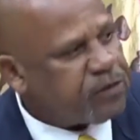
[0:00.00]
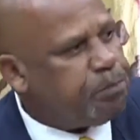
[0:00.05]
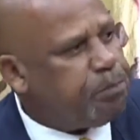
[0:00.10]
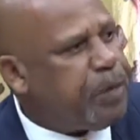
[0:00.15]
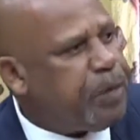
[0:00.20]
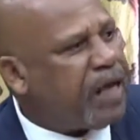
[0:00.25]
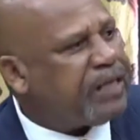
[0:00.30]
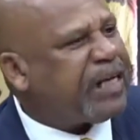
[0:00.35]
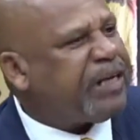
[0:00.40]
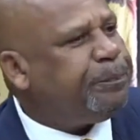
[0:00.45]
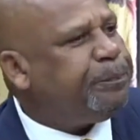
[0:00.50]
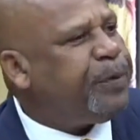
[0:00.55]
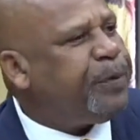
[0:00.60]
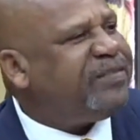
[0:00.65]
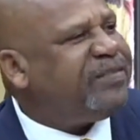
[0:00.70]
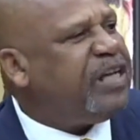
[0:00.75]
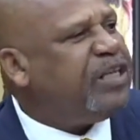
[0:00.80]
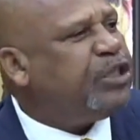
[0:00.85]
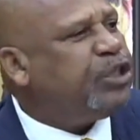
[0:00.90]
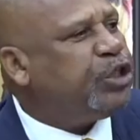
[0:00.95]
budget
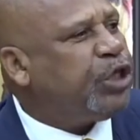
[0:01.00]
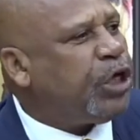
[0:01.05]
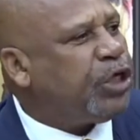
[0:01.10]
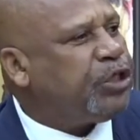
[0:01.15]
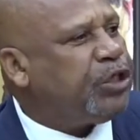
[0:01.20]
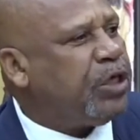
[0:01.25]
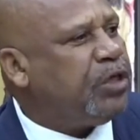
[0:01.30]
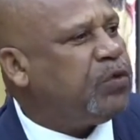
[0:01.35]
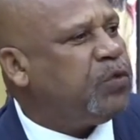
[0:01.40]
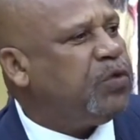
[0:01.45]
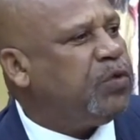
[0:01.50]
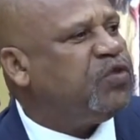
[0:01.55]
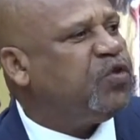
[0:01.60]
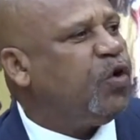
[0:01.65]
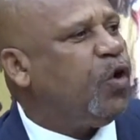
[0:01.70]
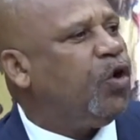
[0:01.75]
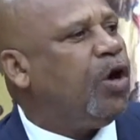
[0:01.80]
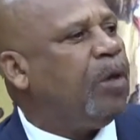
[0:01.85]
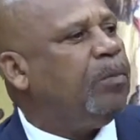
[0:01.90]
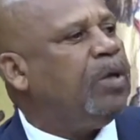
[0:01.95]
presentation to this
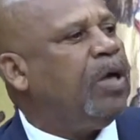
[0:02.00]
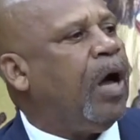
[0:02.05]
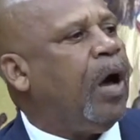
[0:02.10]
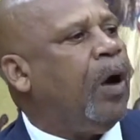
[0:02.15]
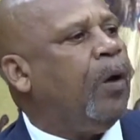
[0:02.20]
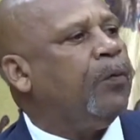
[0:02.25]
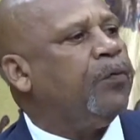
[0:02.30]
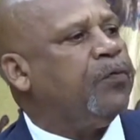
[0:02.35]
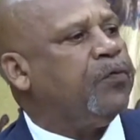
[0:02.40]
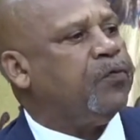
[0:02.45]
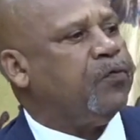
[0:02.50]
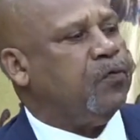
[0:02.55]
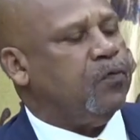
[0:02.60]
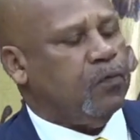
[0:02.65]
Honourable House,